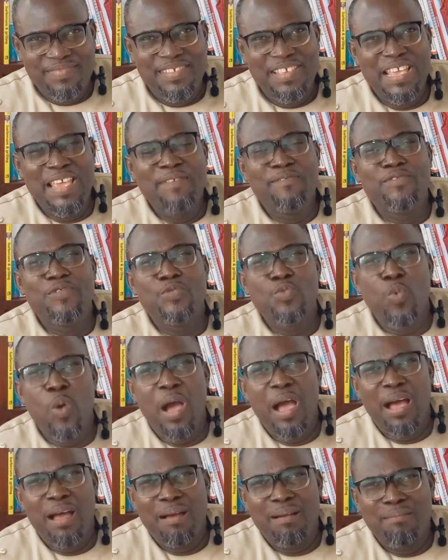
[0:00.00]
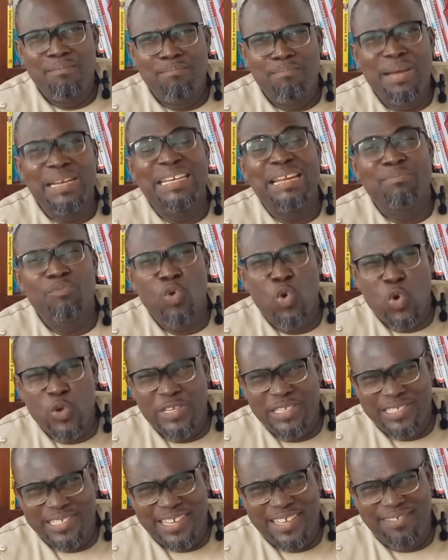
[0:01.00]
if you are Madam
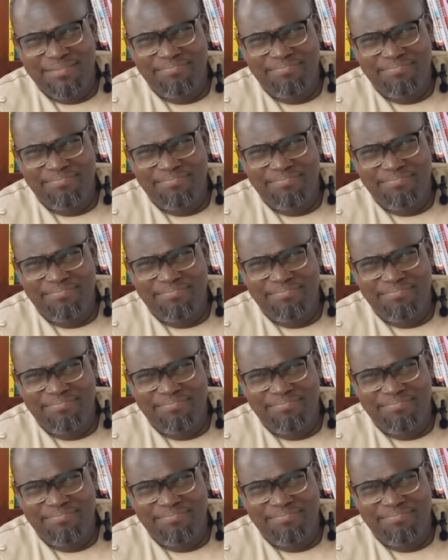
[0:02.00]
Auditor,